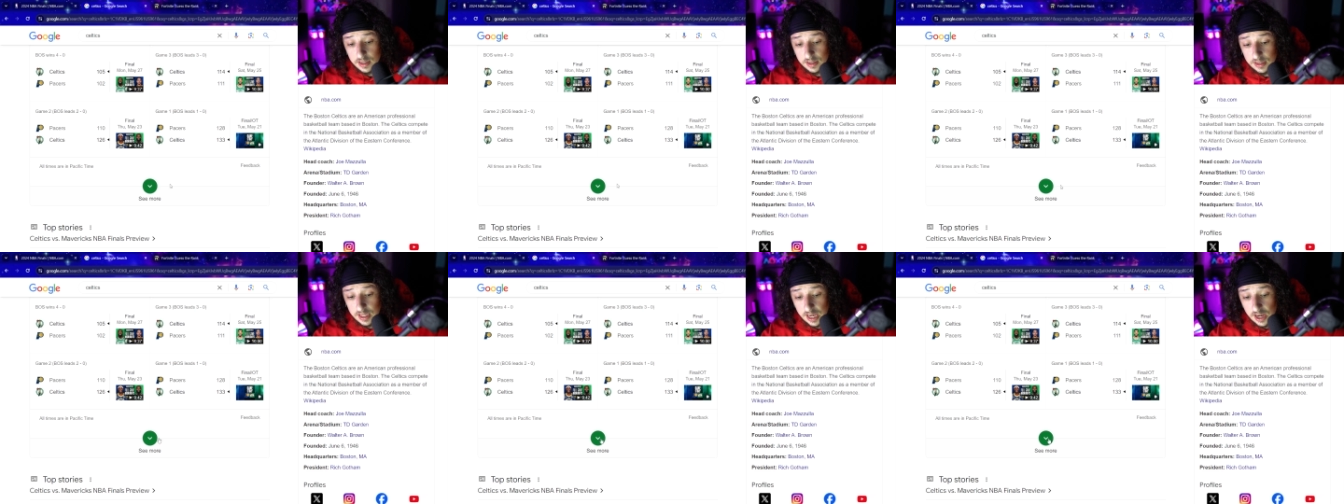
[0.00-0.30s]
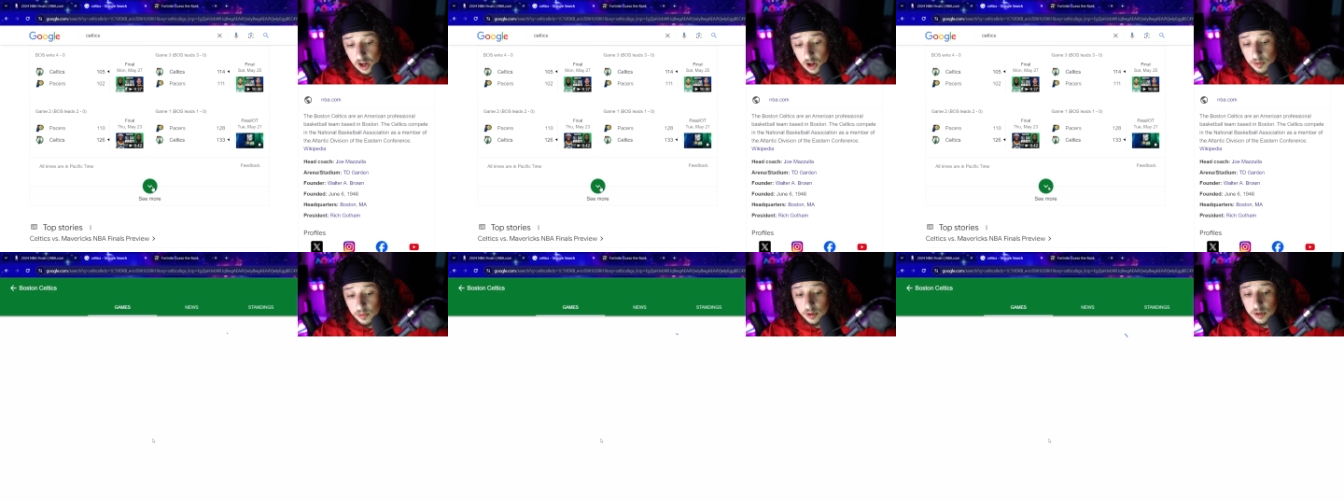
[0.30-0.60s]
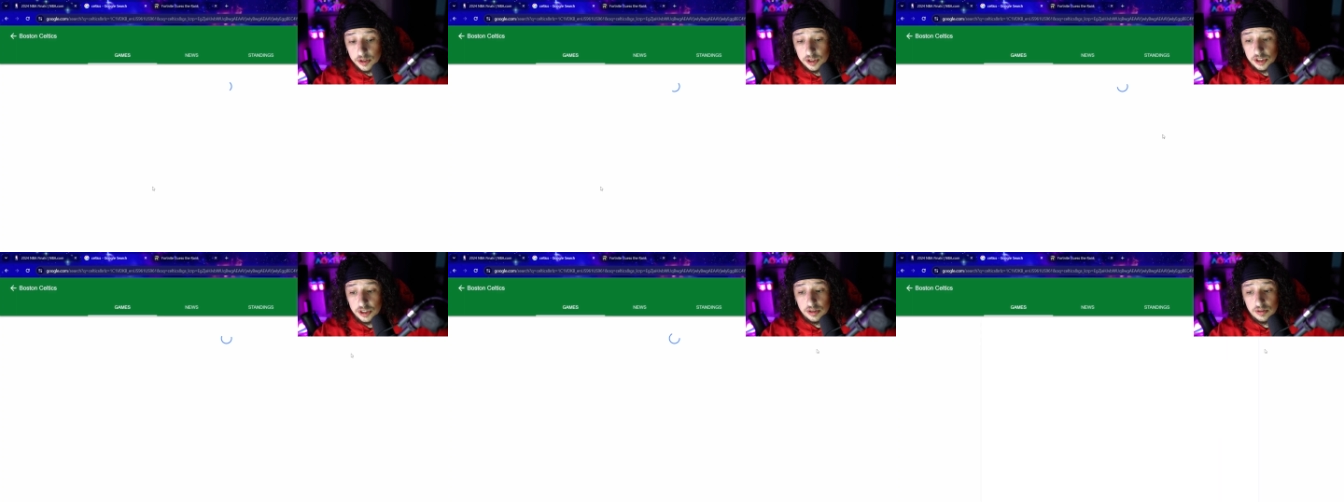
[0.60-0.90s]
They
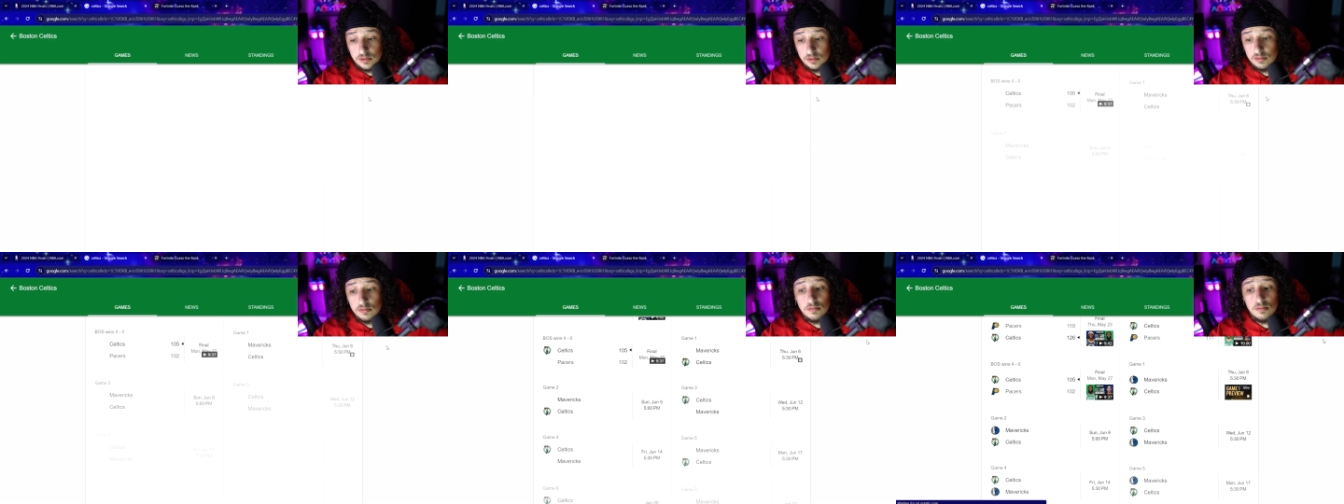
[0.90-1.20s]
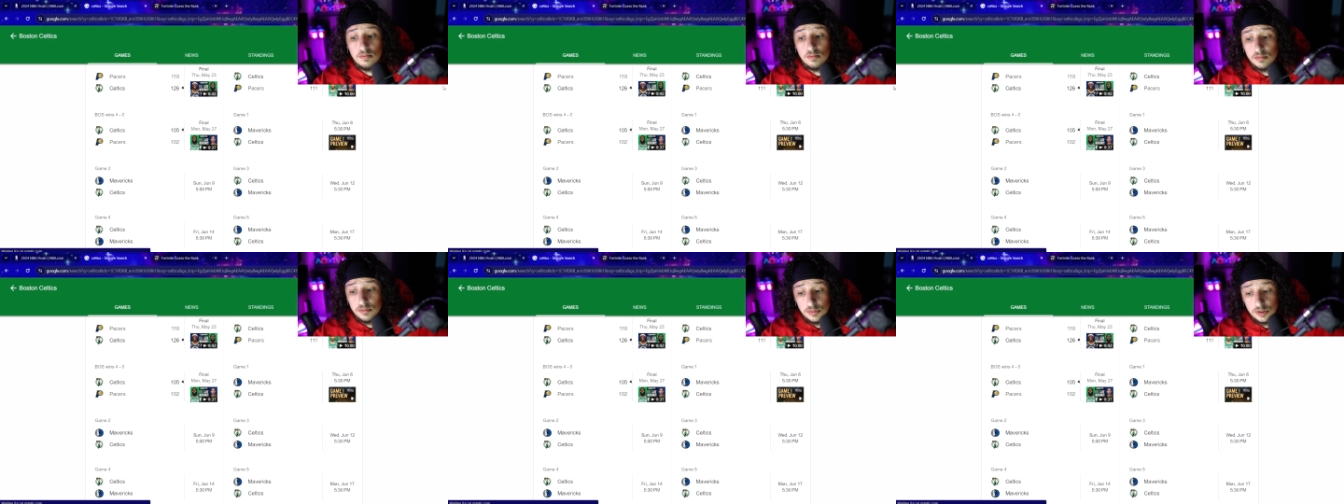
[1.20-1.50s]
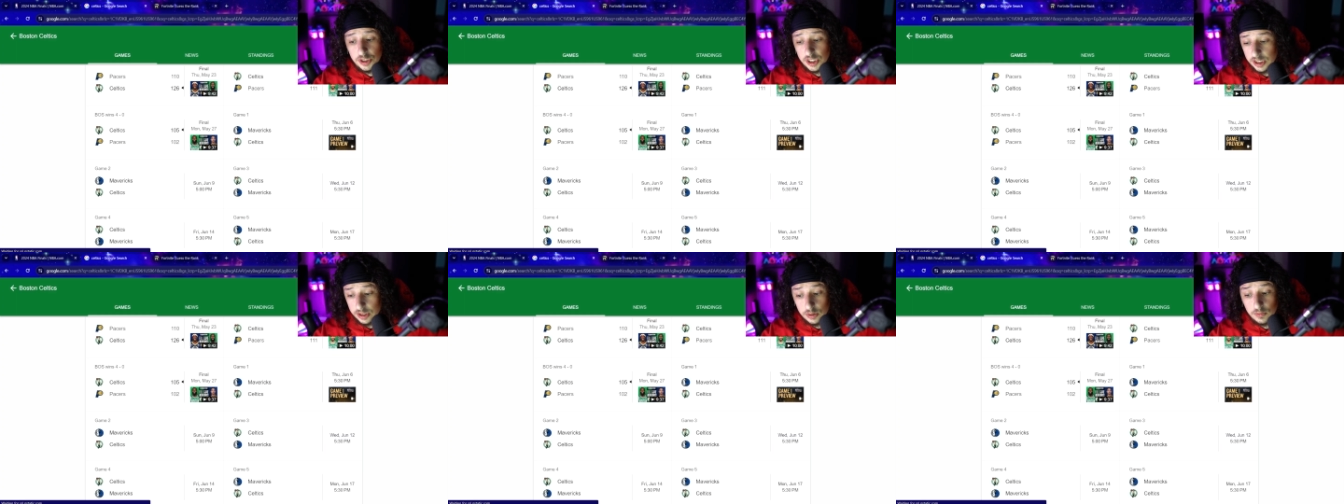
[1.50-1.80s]
almost
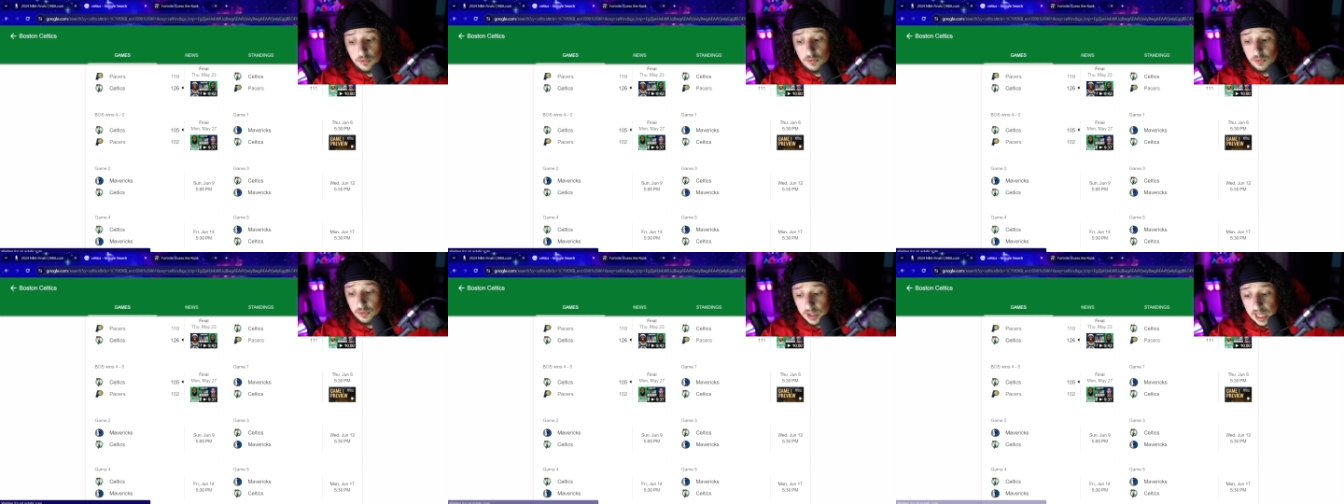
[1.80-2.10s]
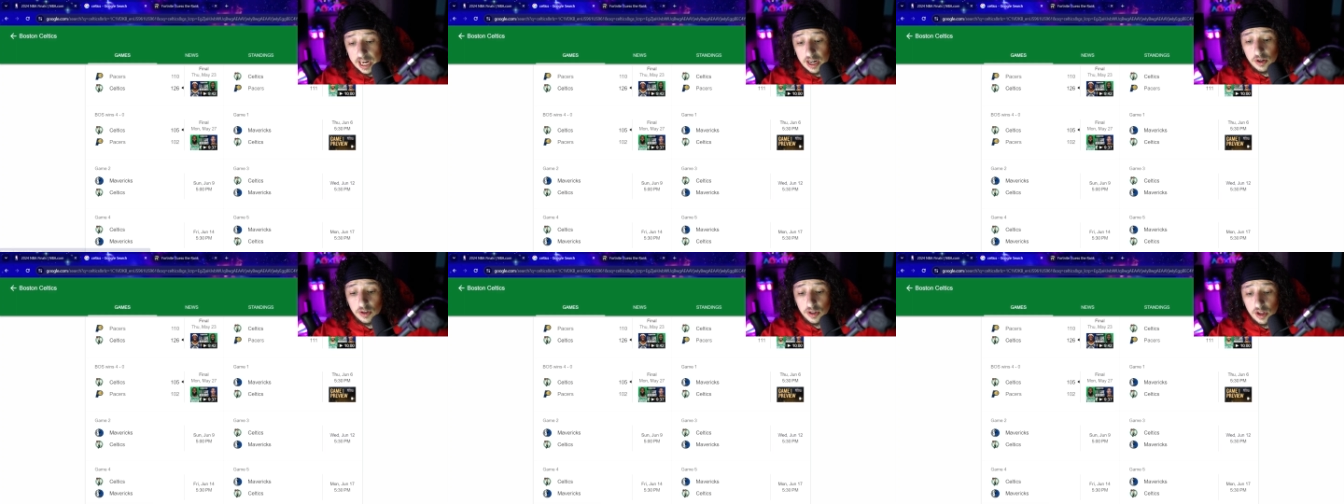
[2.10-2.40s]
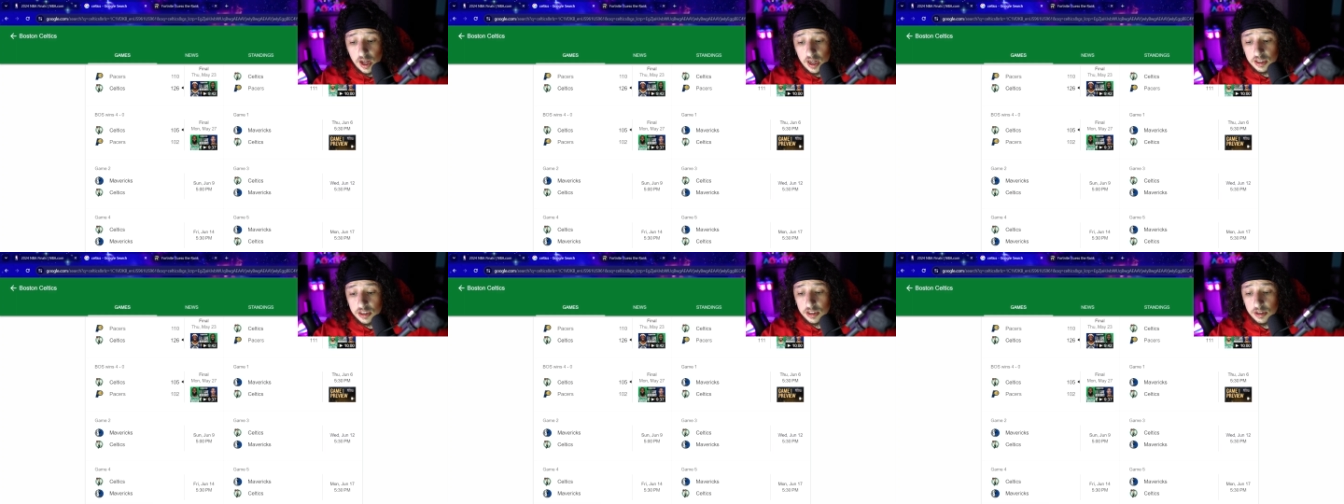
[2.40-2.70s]
just flat out
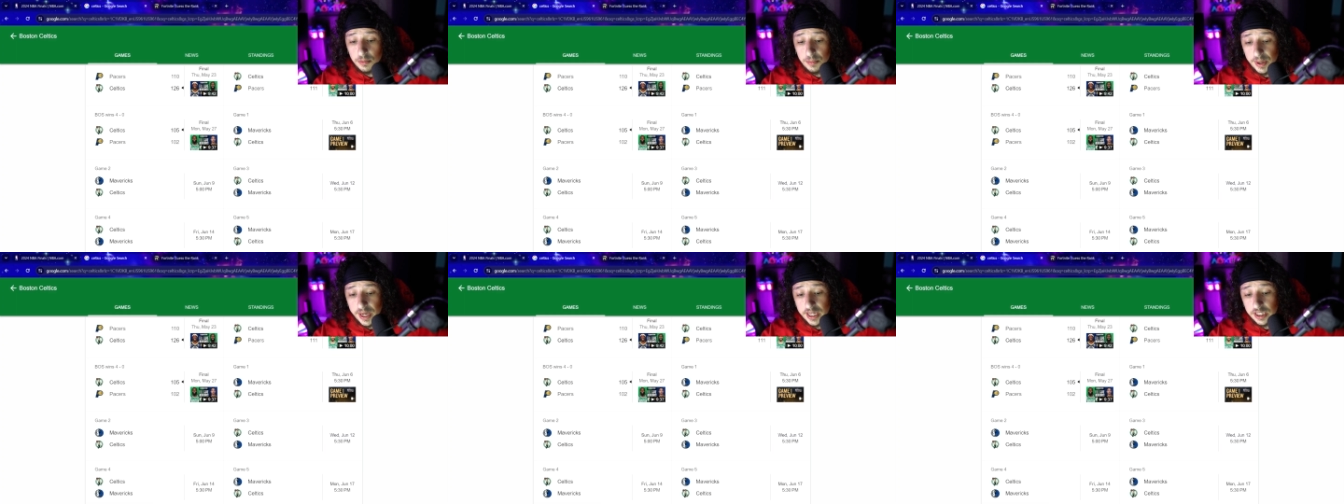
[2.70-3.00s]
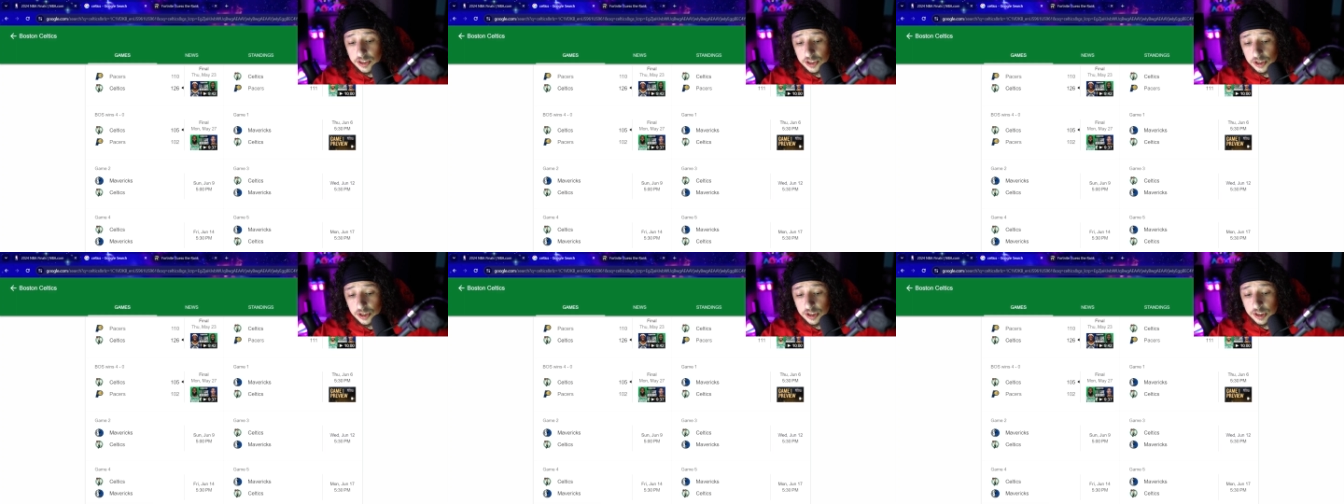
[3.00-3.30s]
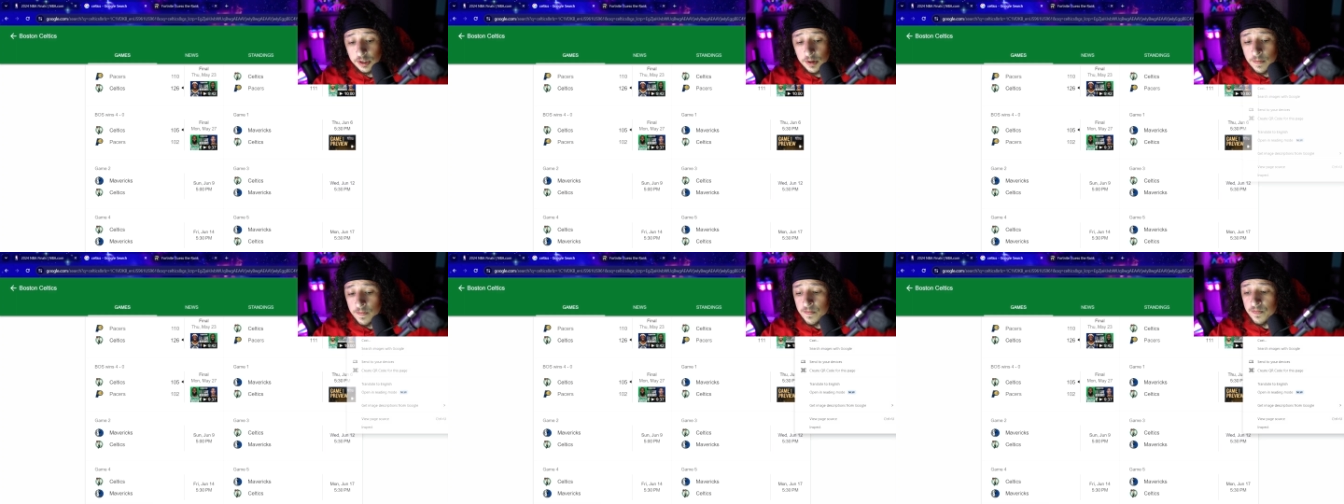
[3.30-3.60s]
lost to the
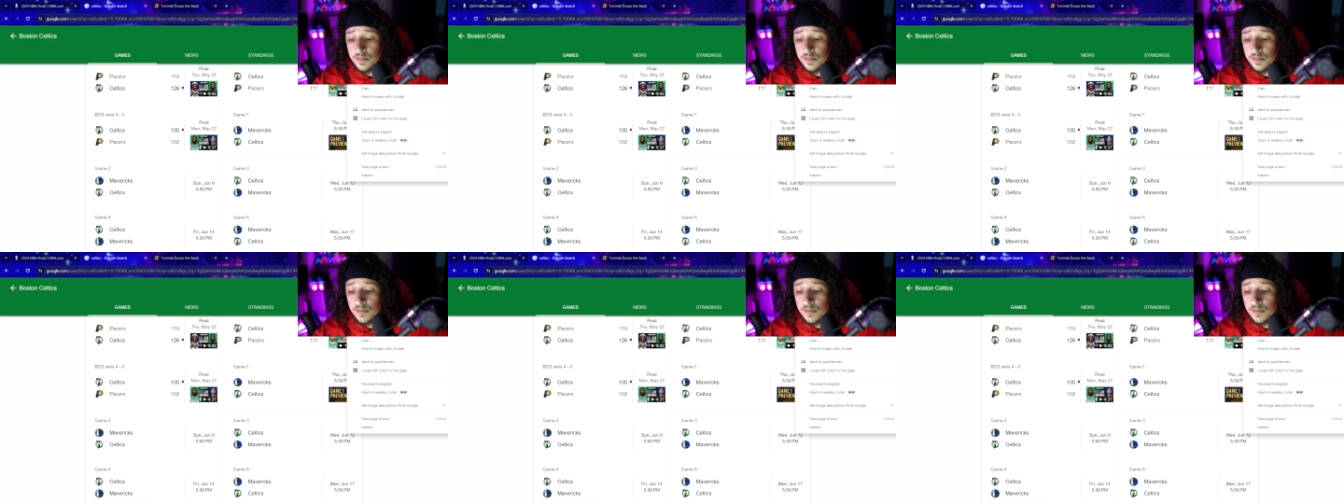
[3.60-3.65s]
Pacers.